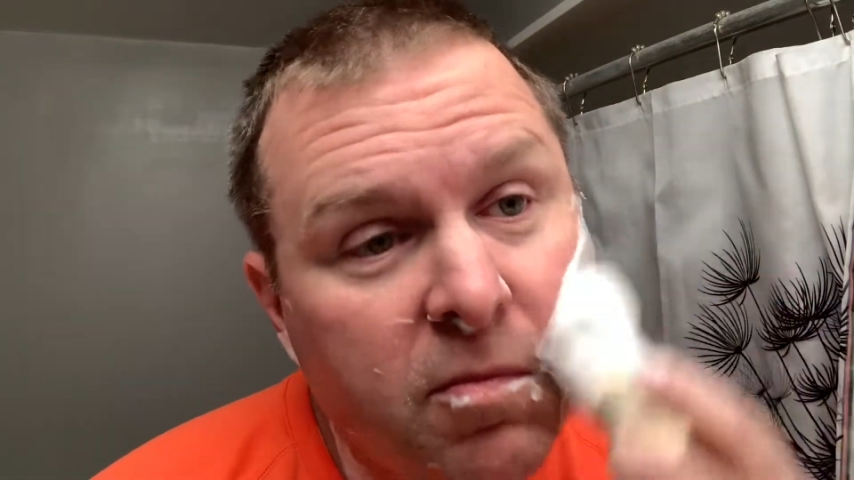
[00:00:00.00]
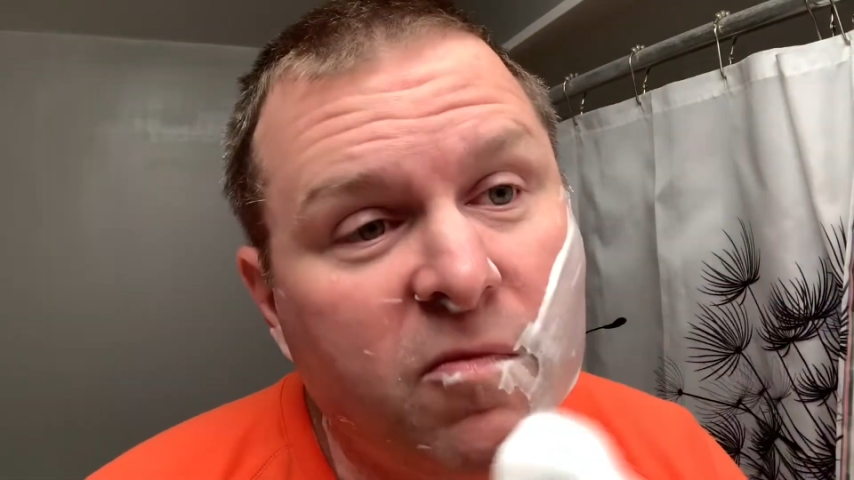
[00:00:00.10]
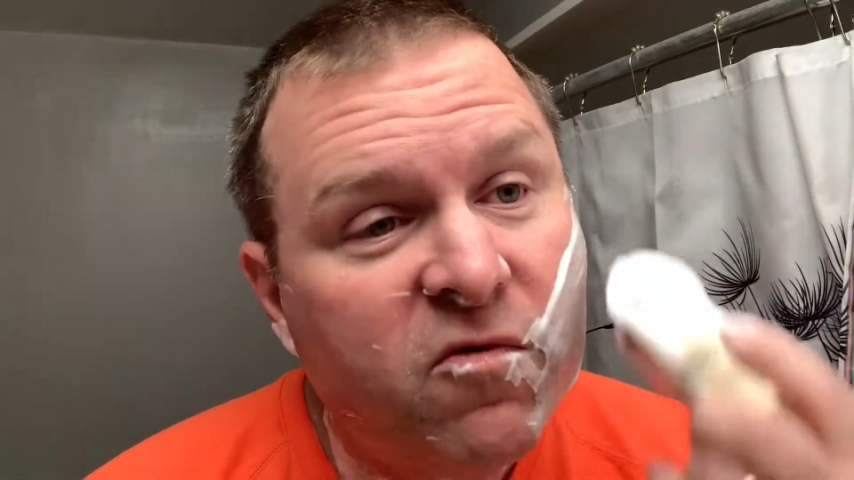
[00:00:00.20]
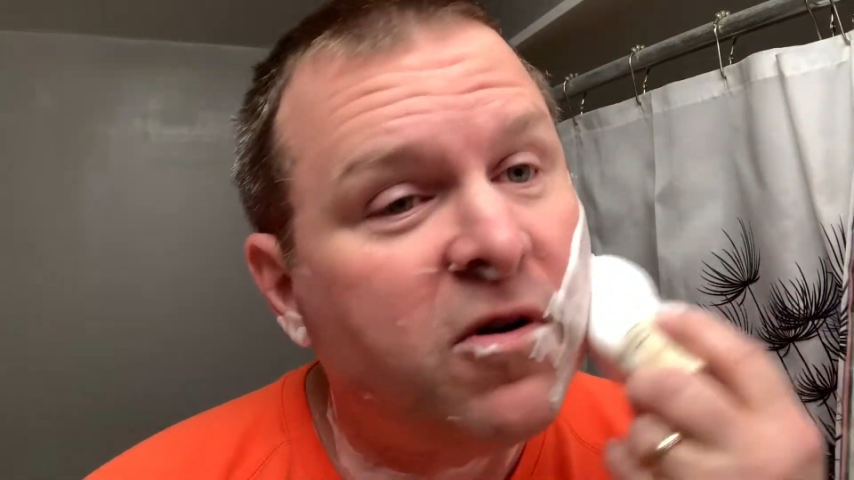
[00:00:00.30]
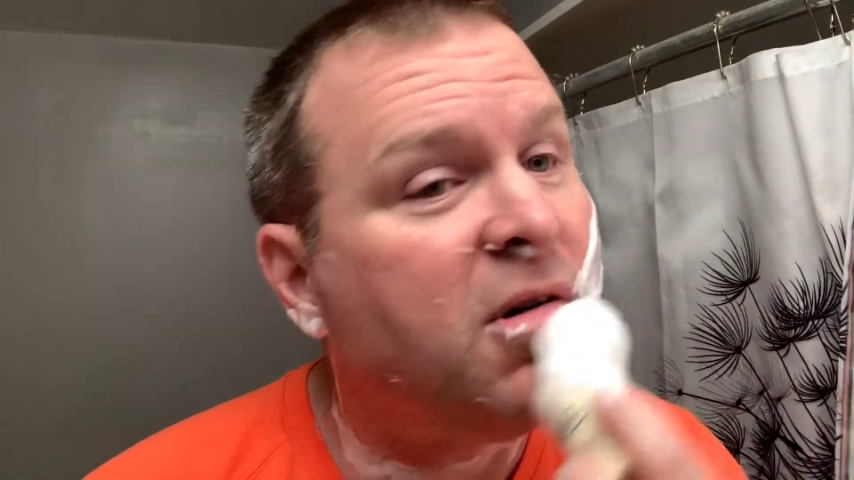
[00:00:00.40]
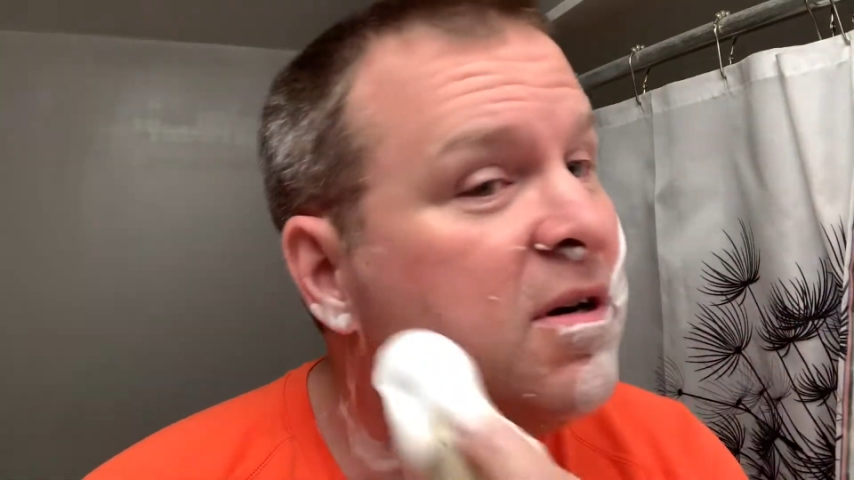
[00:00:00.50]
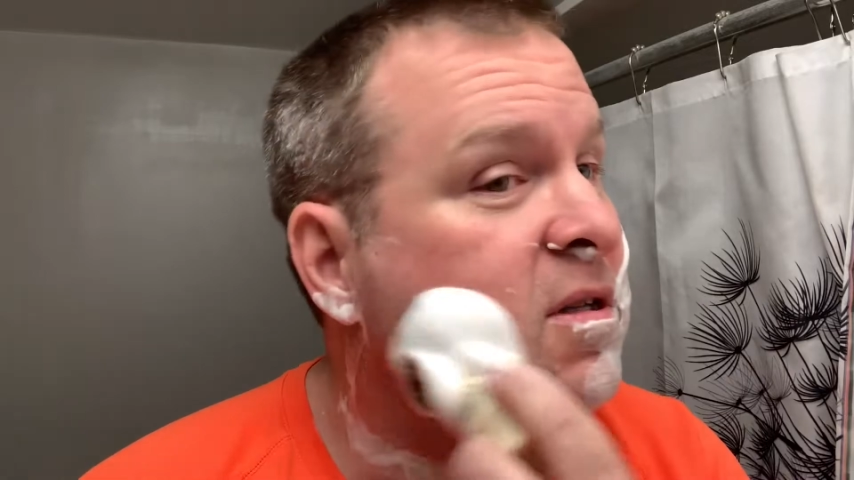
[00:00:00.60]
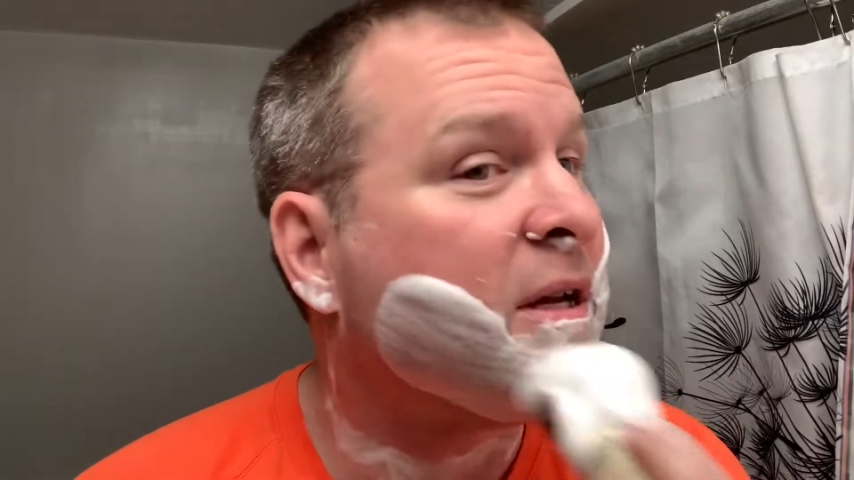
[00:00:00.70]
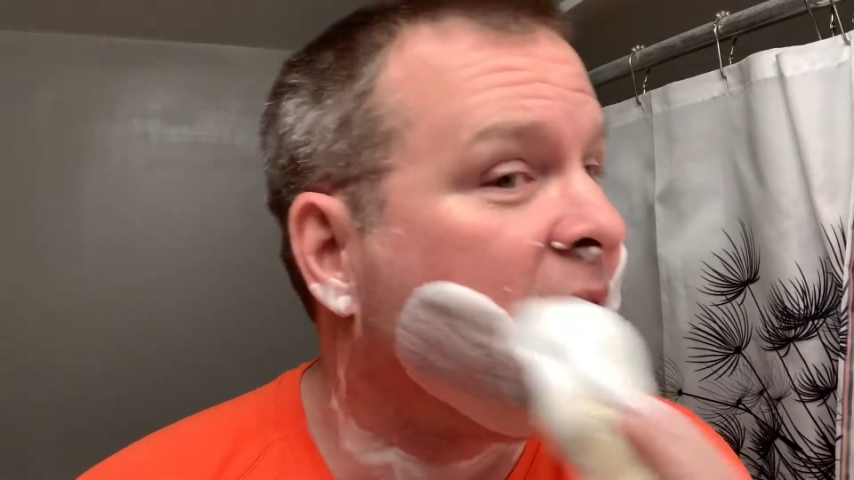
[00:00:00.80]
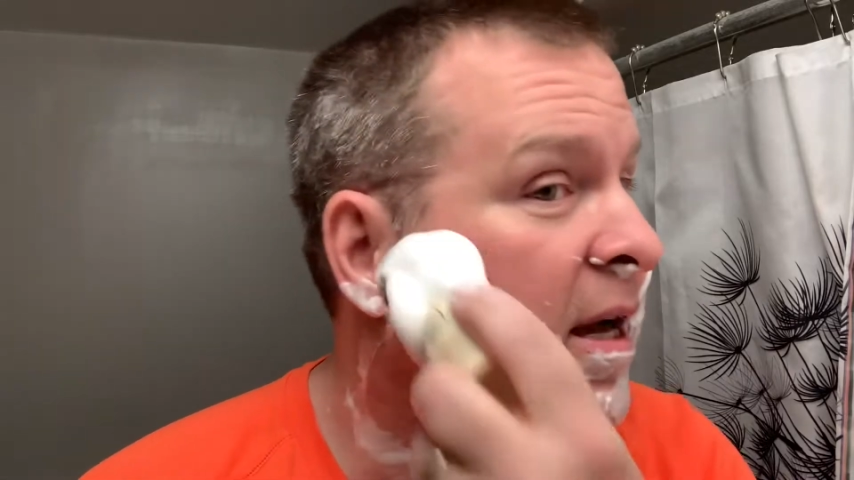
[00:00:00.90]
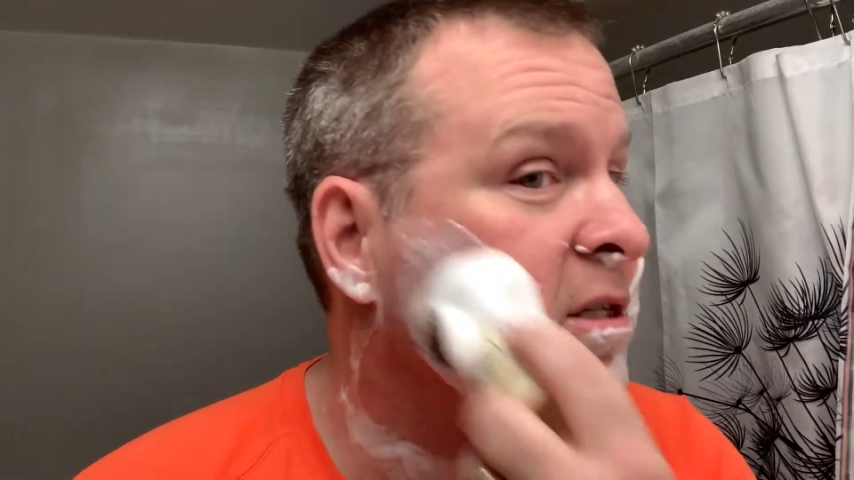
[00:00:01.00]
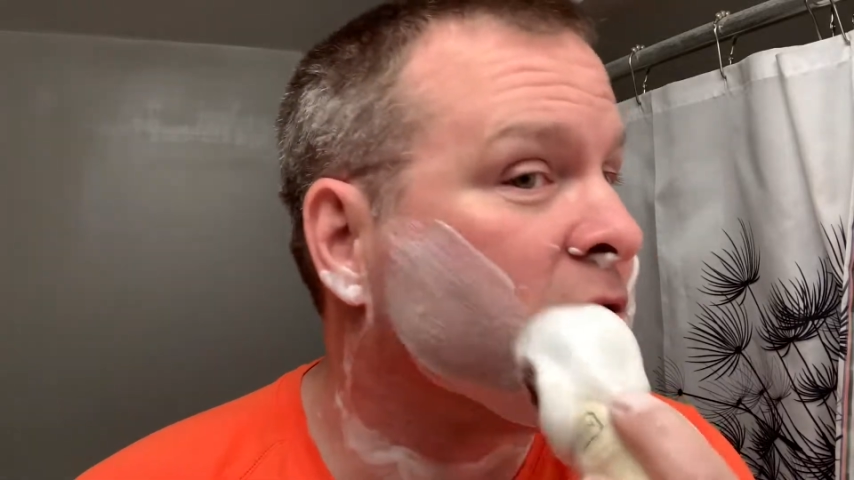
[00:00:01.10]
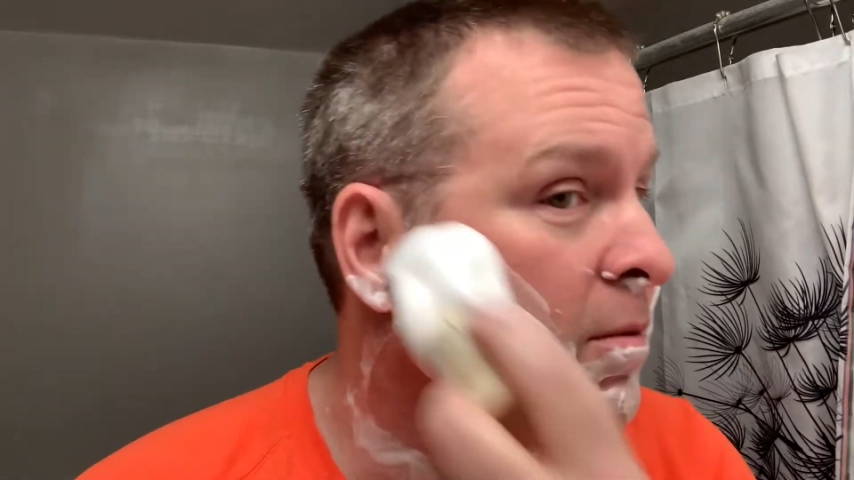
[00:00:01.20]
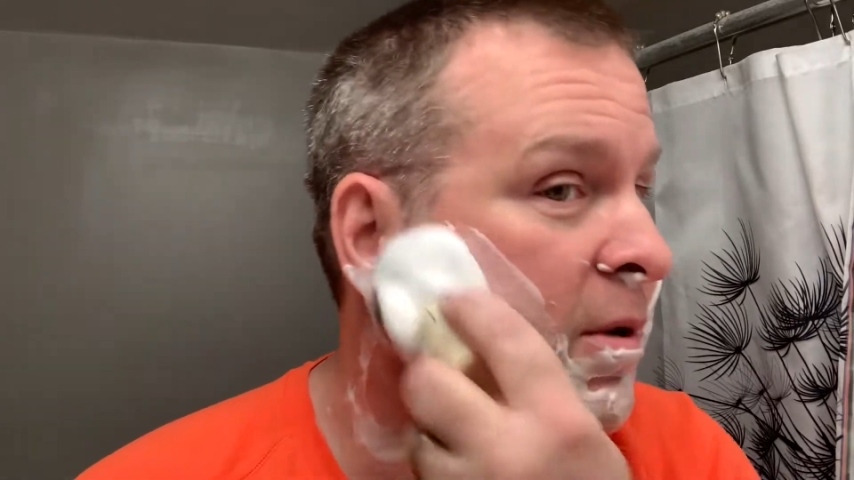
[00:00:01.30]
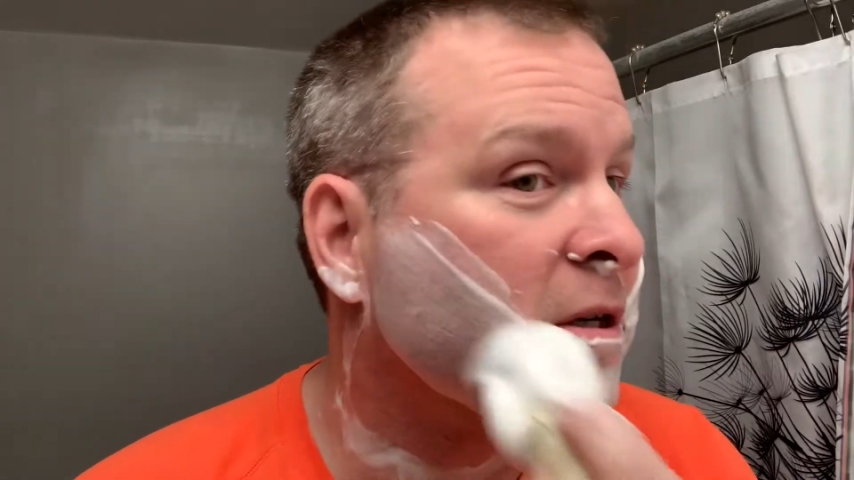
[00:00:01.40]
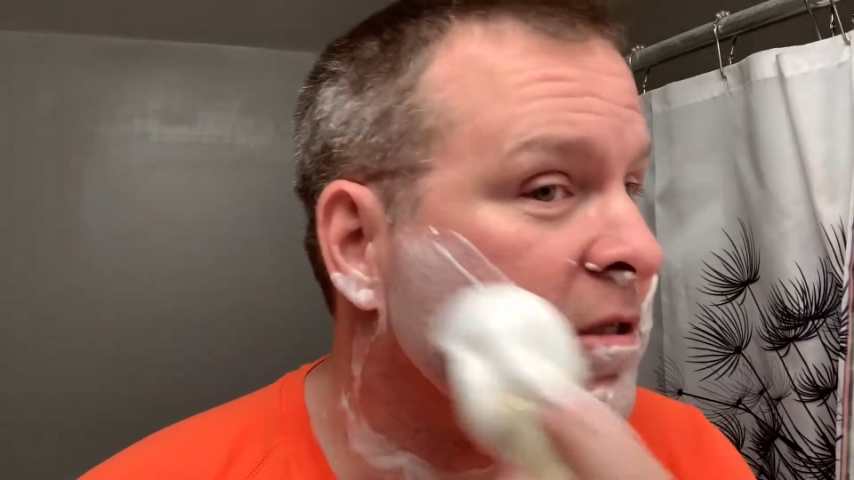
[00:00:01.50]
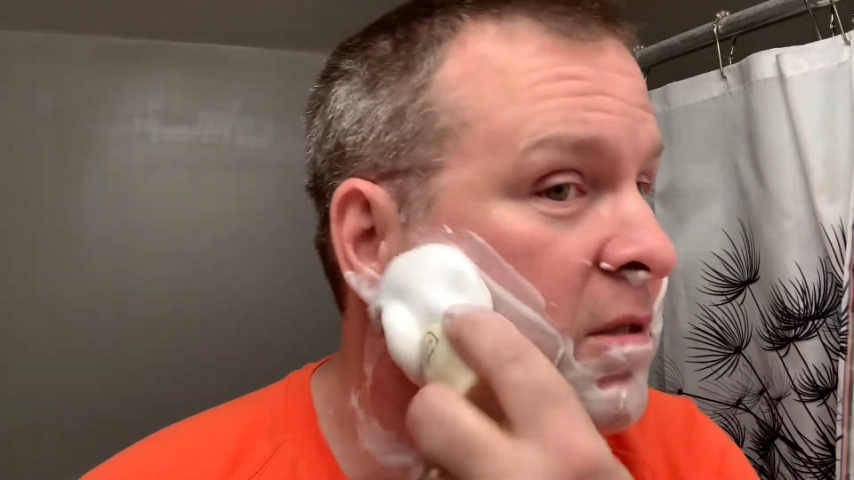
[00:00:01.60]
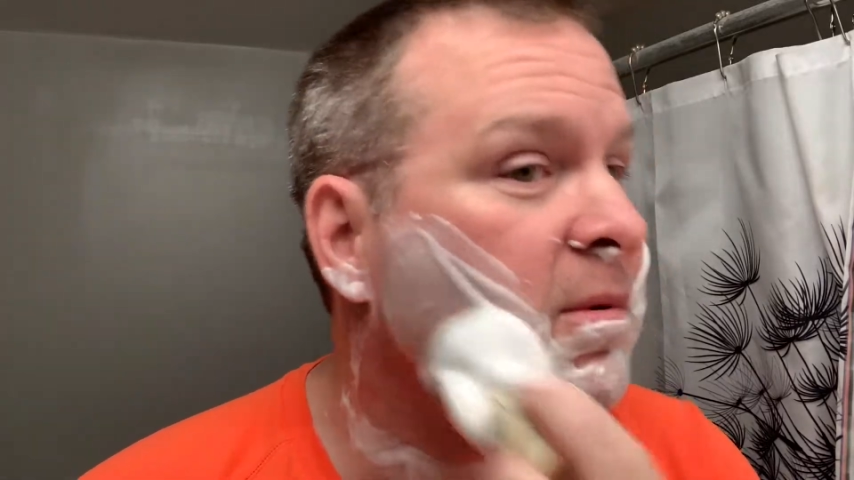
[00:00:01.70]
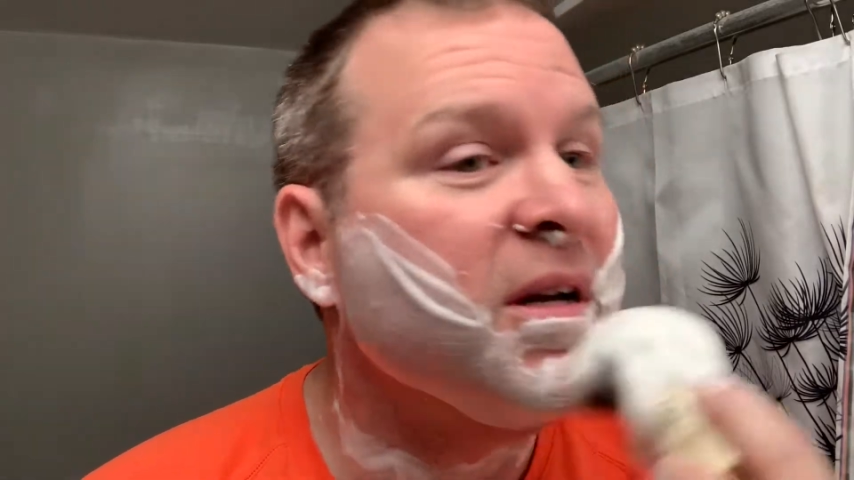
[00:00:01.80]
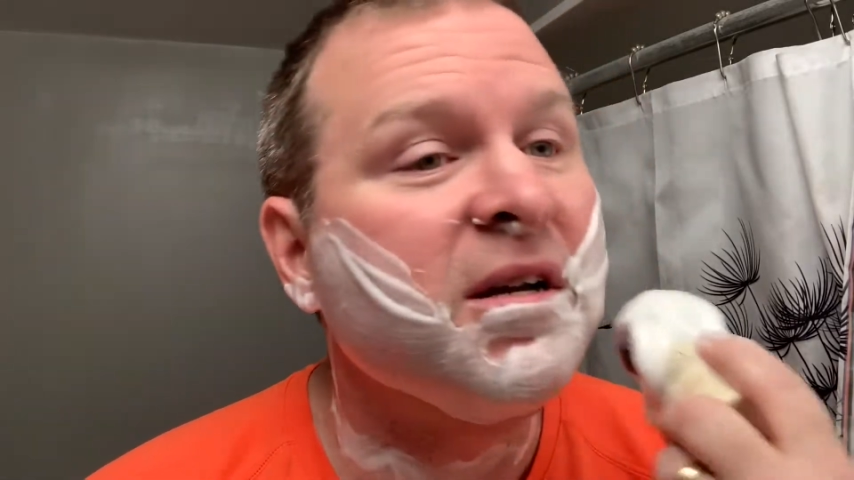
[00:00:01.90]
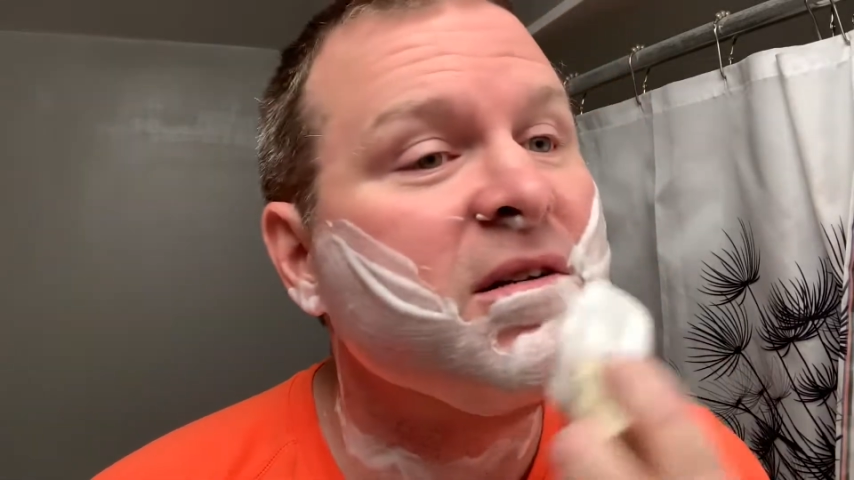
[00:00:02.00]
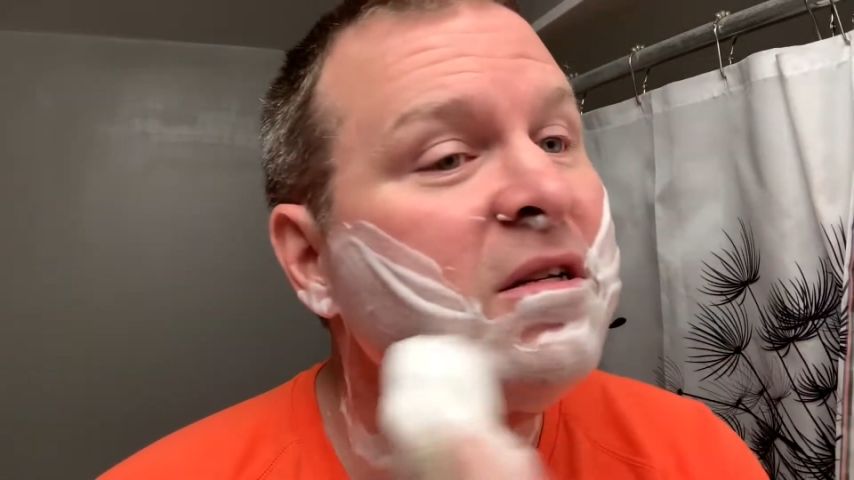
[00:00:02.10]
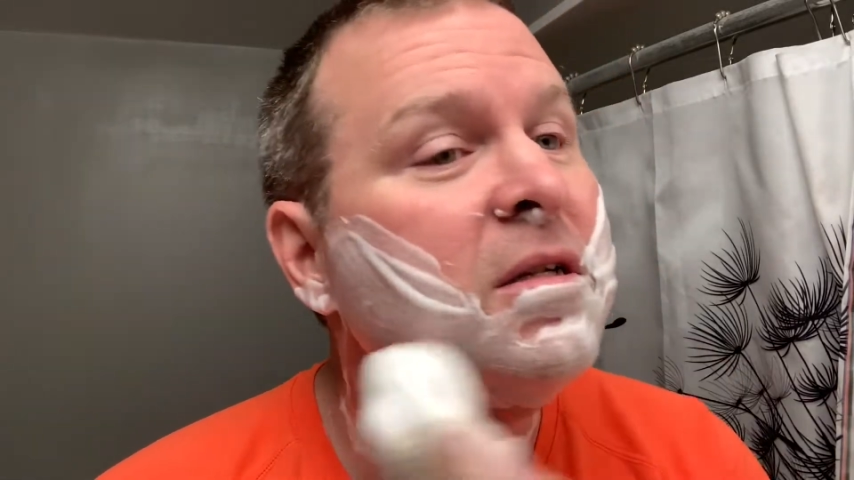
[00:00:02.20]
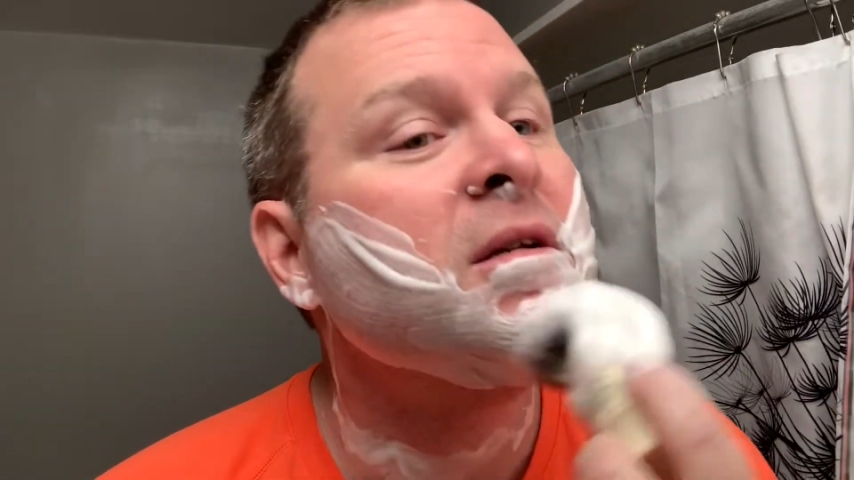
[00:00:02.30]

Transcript: for like a high school marching band.